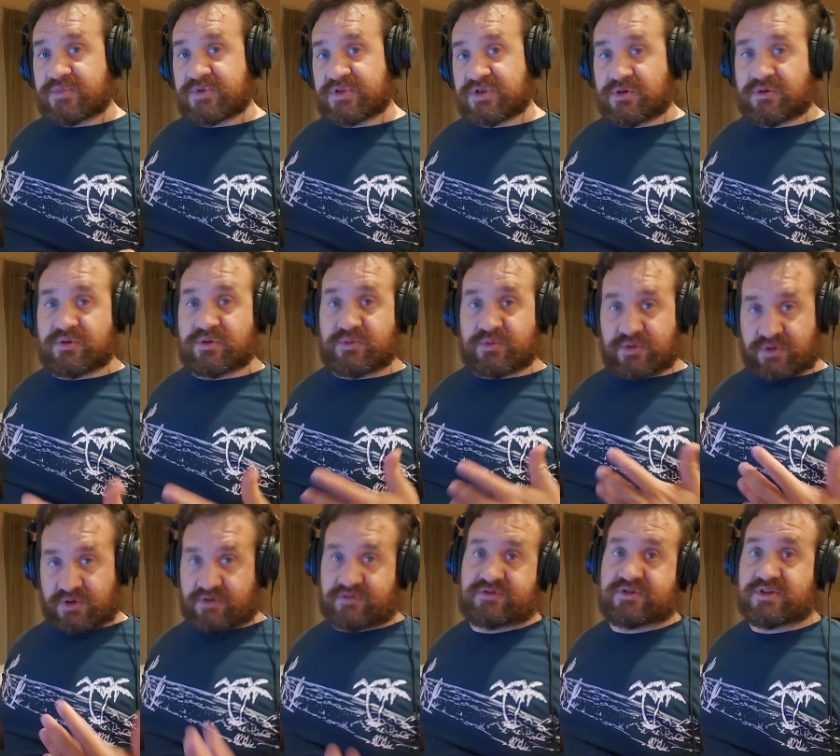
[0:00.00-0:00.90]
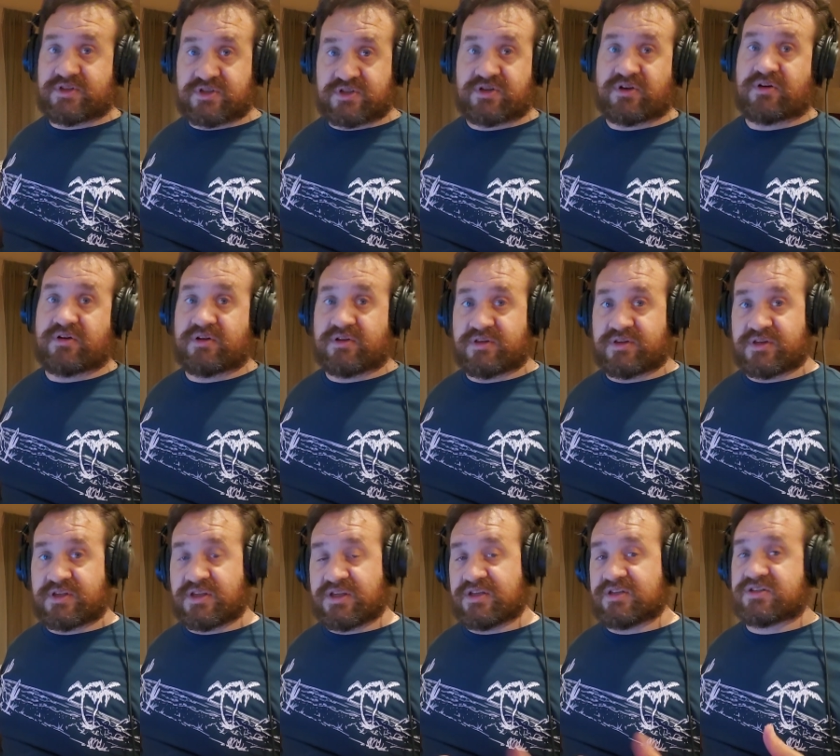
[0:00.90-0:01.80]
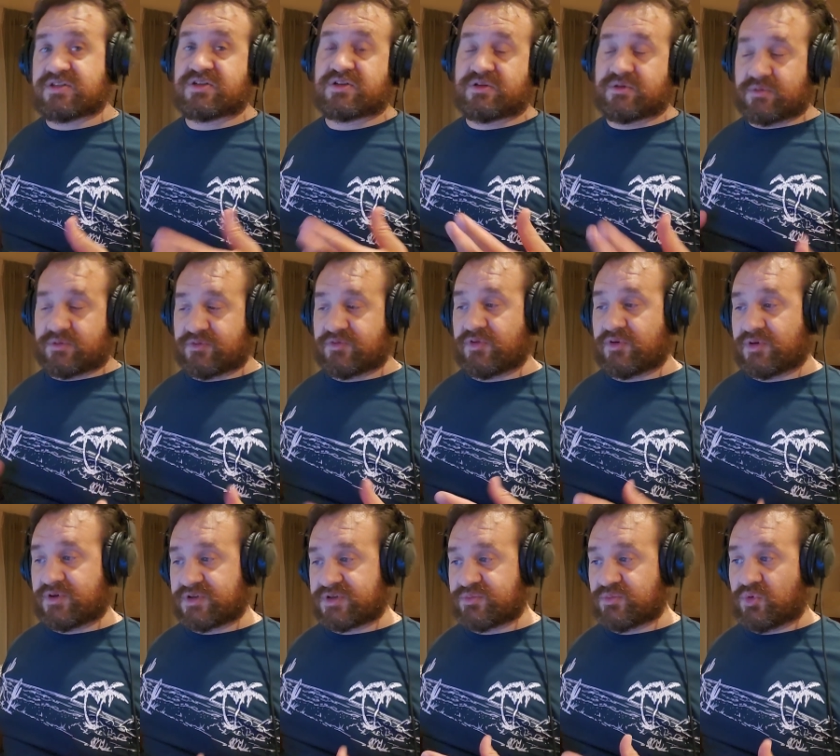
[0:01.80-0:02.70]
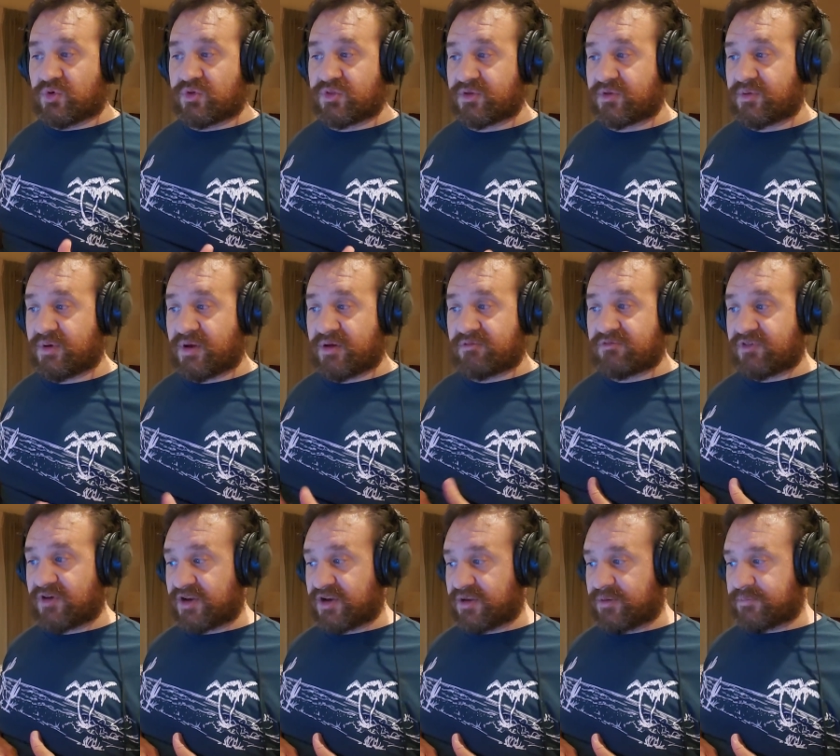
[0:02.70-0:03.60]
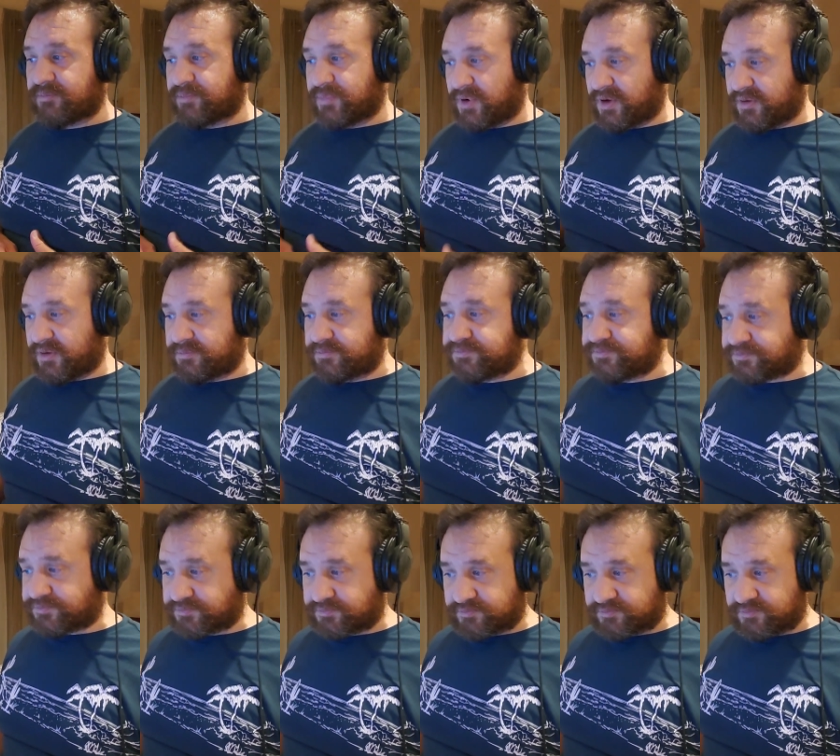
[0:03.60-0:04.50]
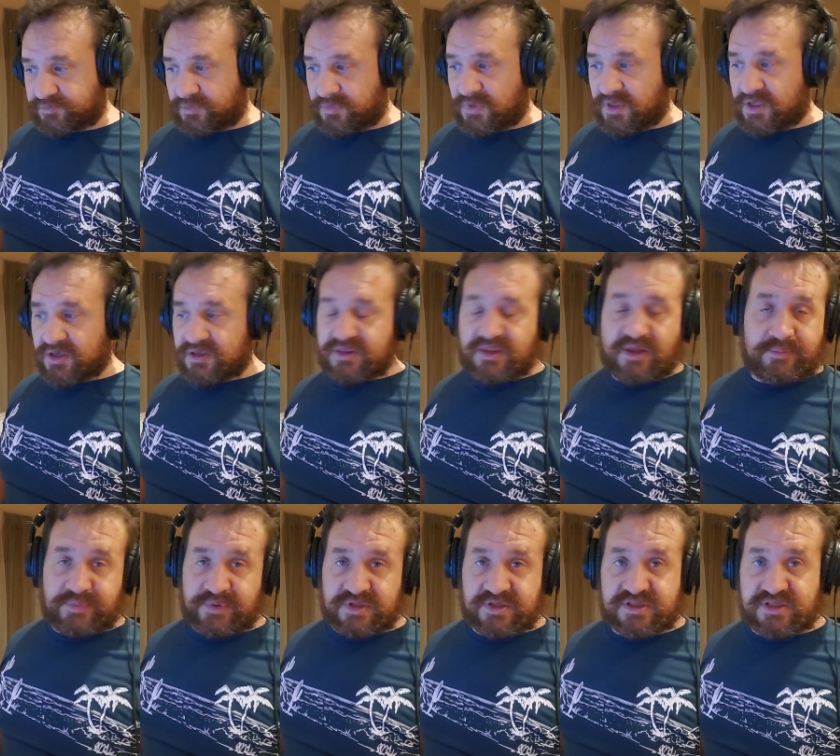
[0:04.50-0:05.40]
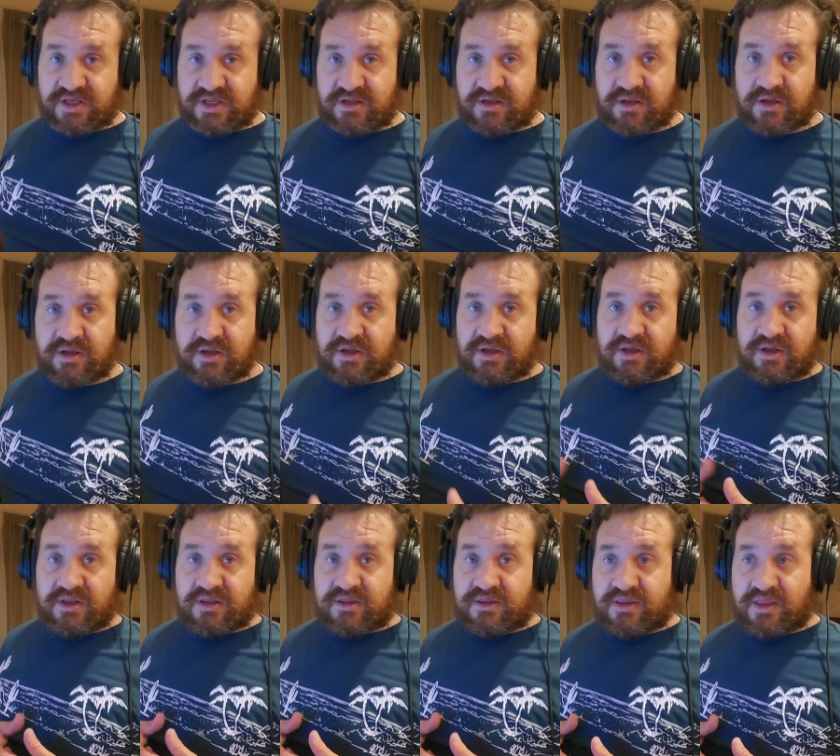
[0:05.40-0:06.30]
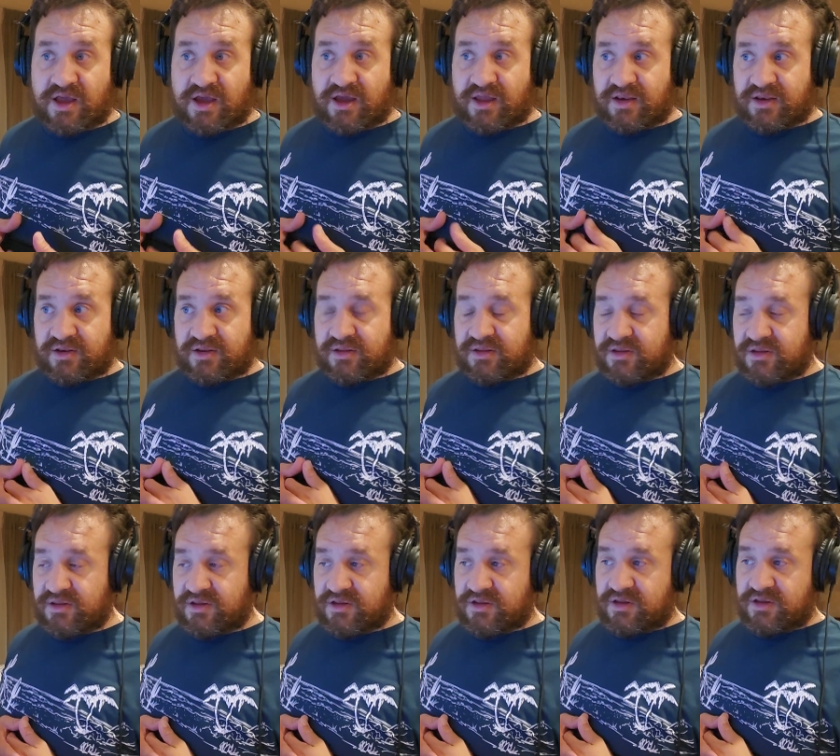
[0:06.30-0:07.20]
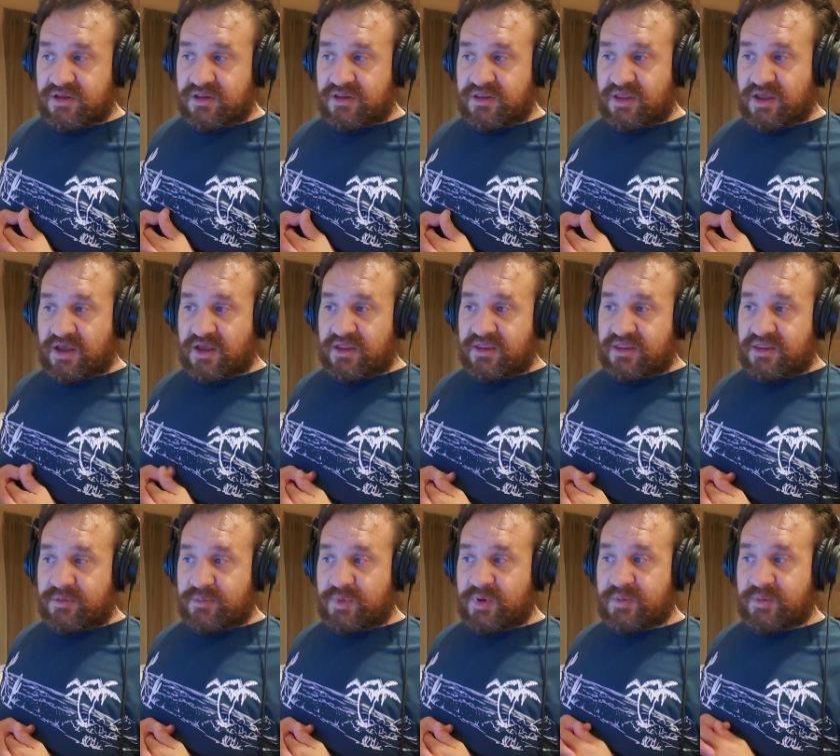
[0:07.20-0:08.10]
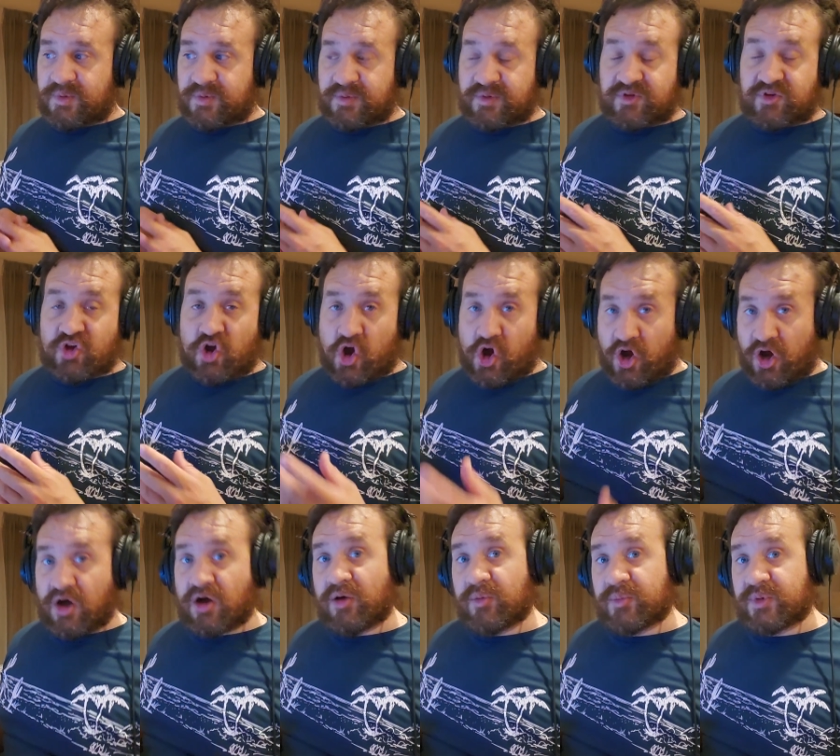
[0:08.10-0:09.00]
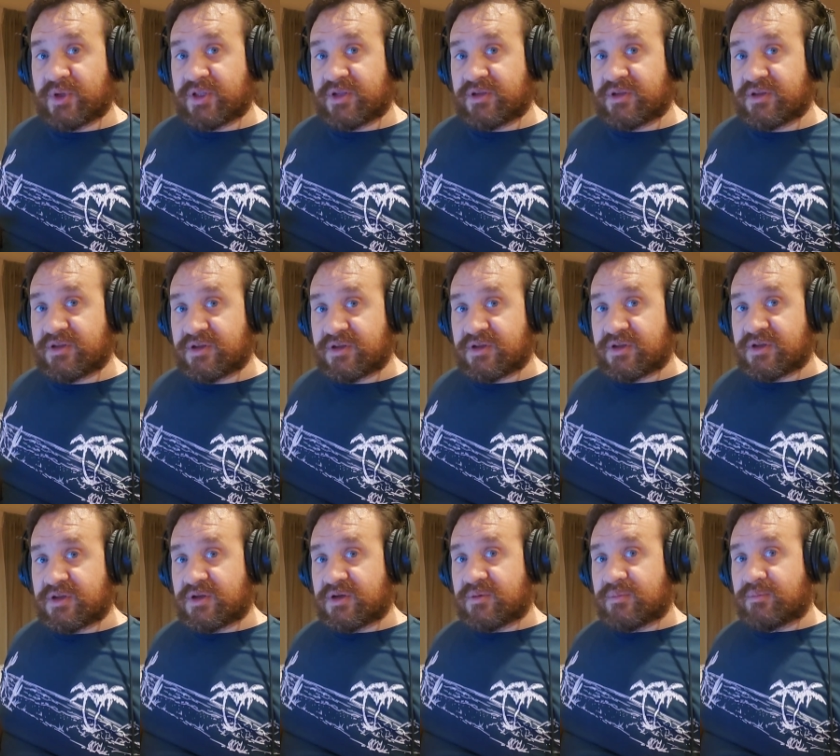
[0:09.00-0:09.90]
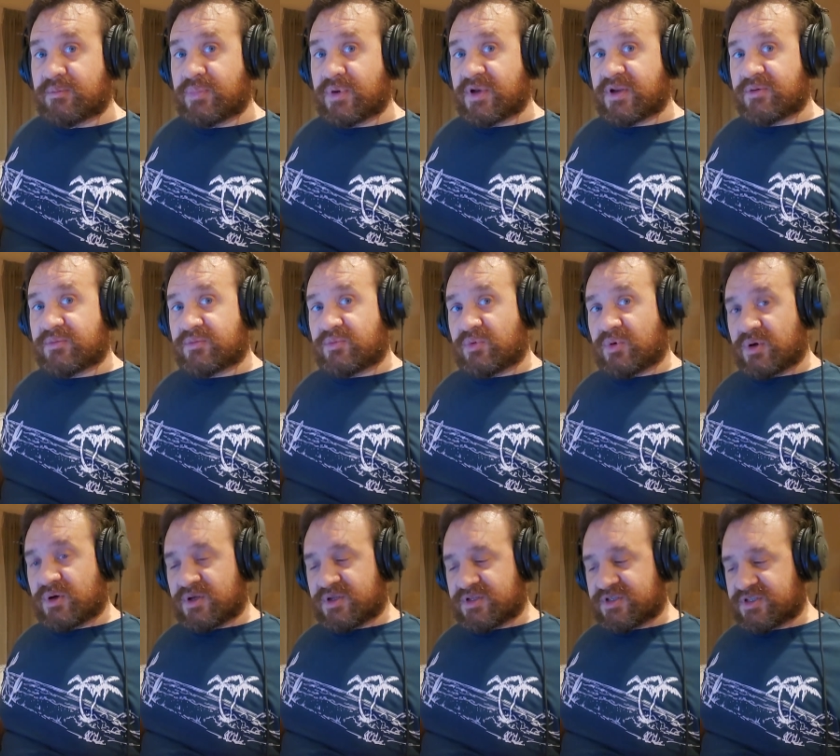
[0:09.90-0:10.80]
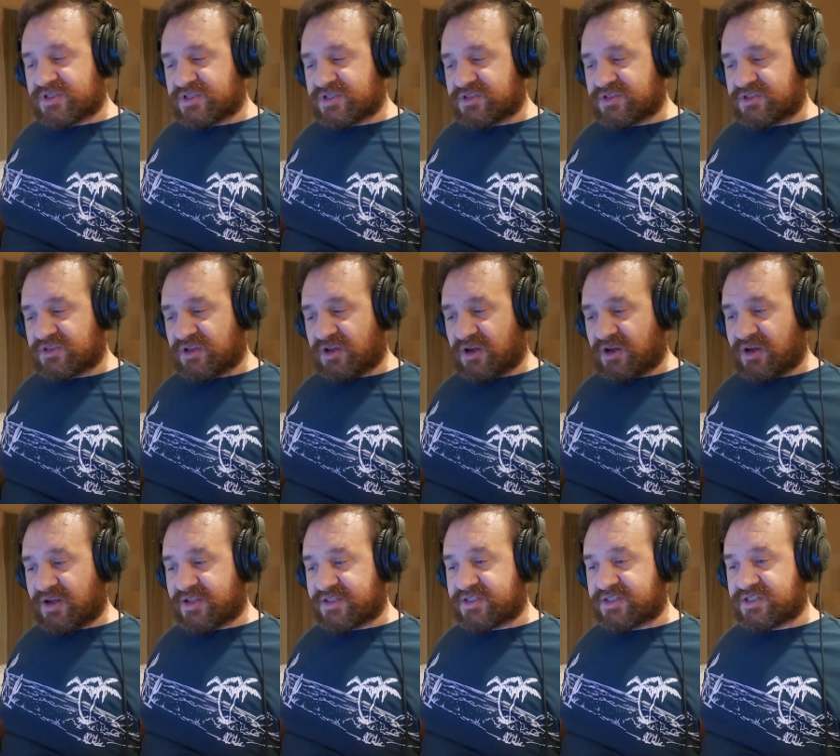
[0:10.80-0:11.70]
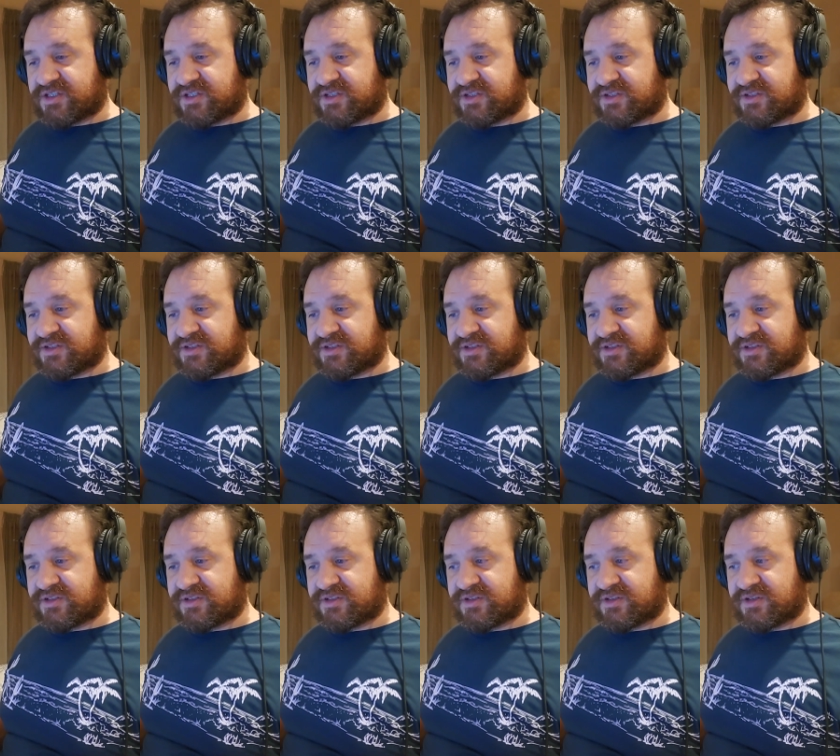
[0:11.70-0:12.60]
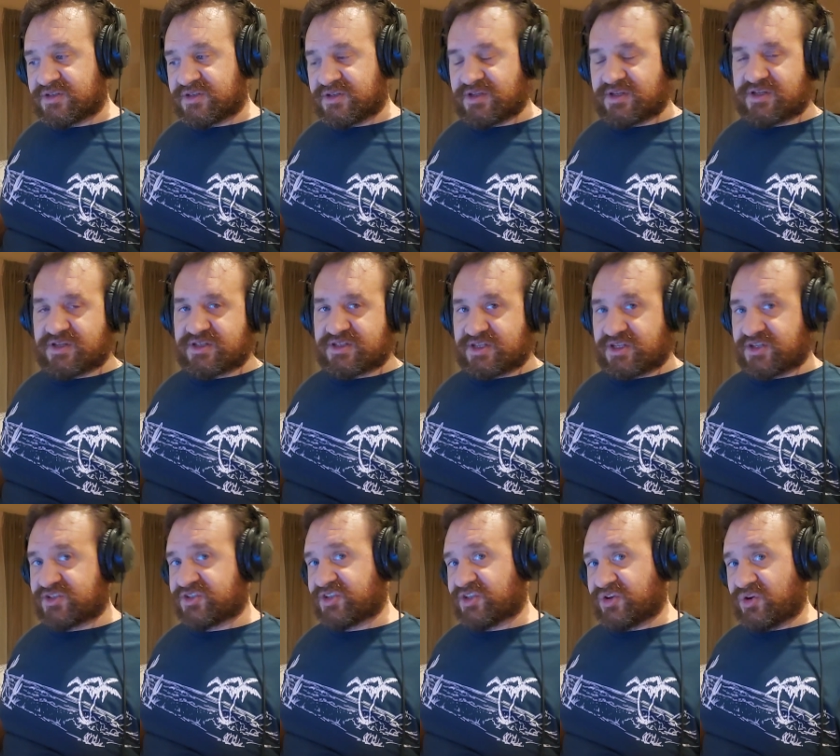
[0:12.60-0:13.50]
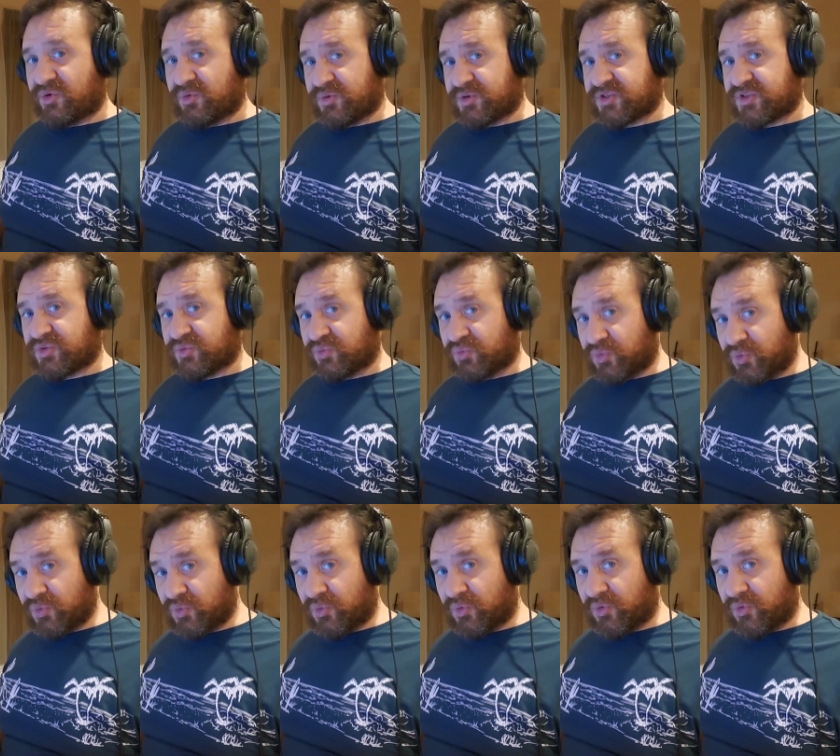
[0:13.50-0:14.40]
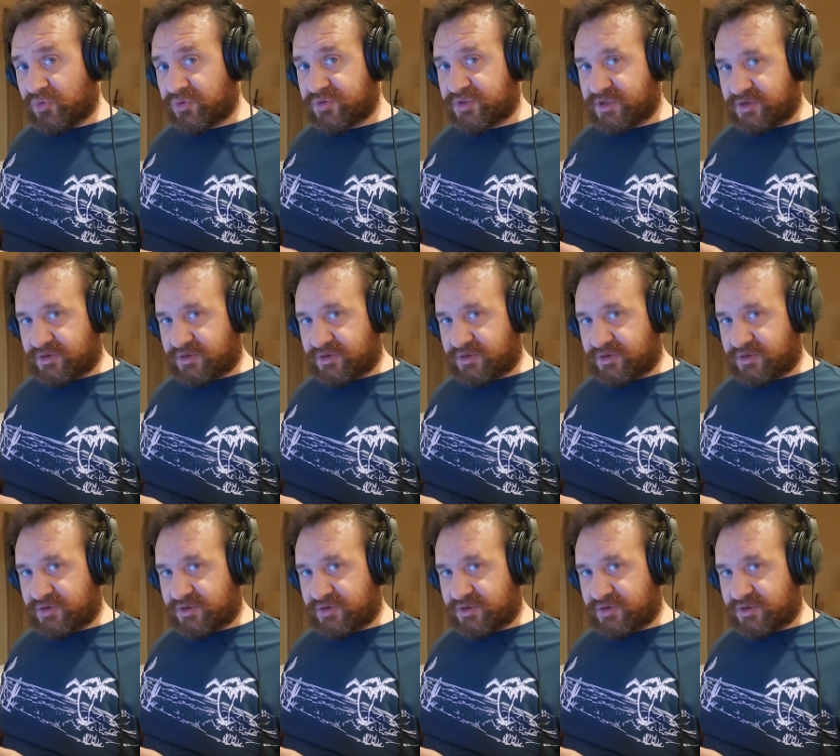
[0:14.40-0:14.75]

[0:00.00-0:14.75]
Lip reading: So it would often start on the knees, so you would focus more on the ground fighting. But that being said, that may have been common, but it was not essentially always the rule.